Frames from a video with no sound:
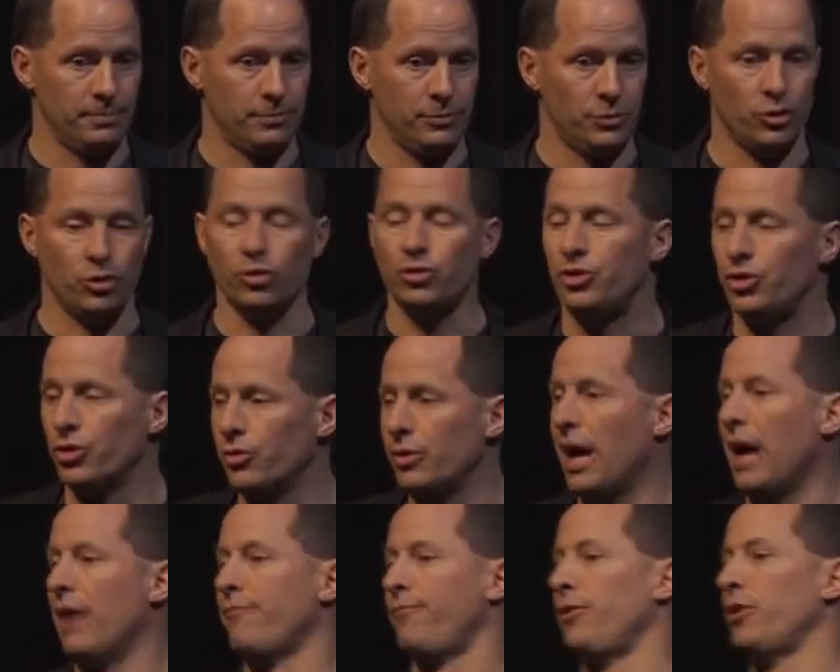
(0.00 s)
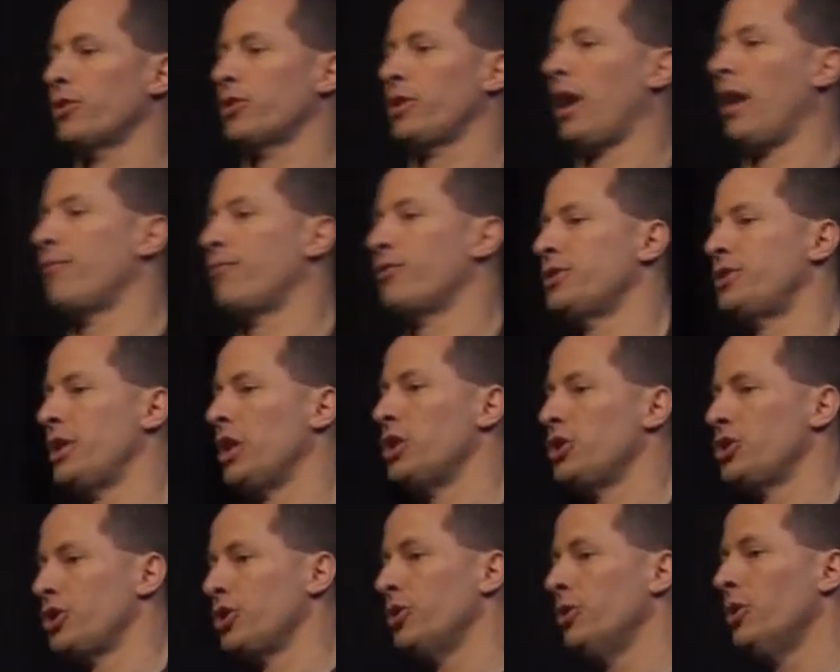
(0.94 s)
You do not fear
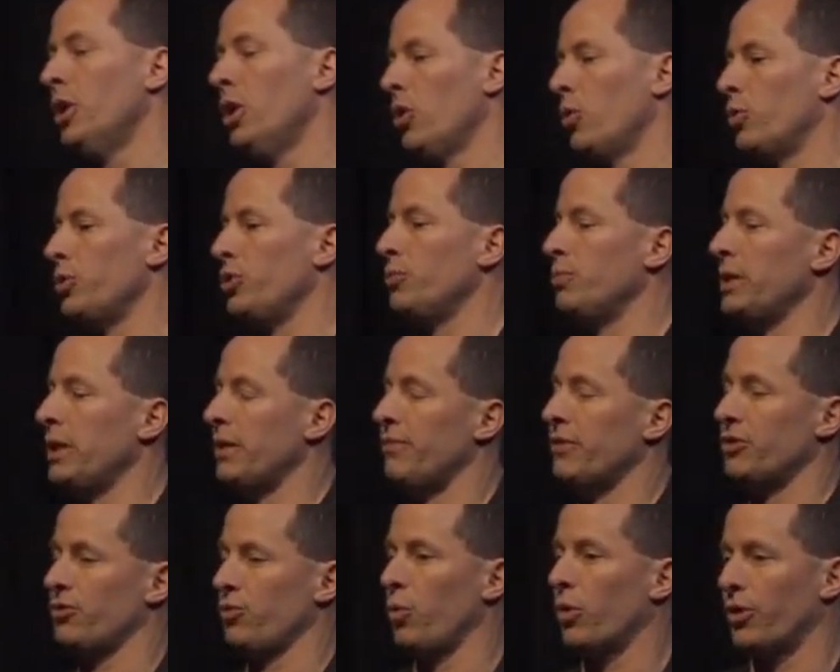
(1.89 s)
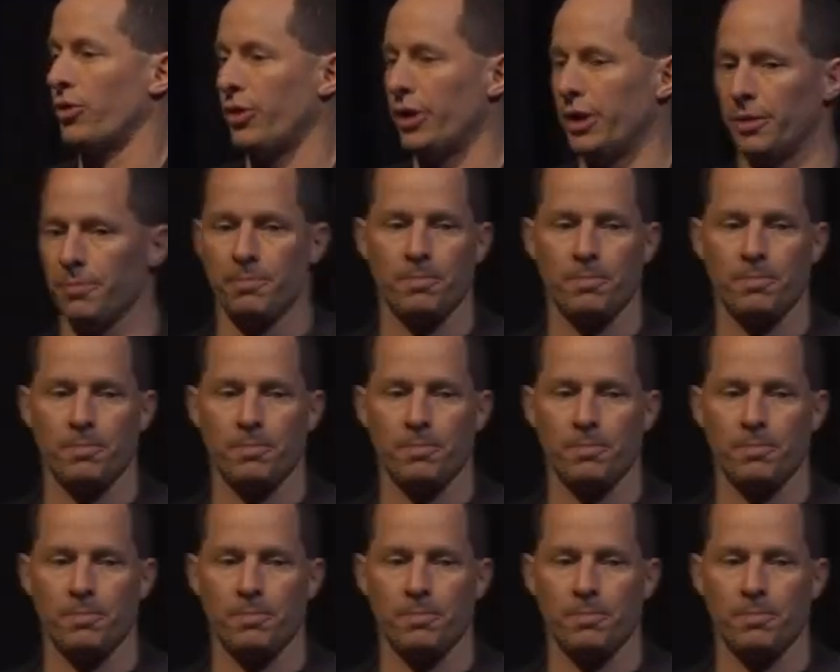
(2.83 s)
confrontation when you believe it's worth it.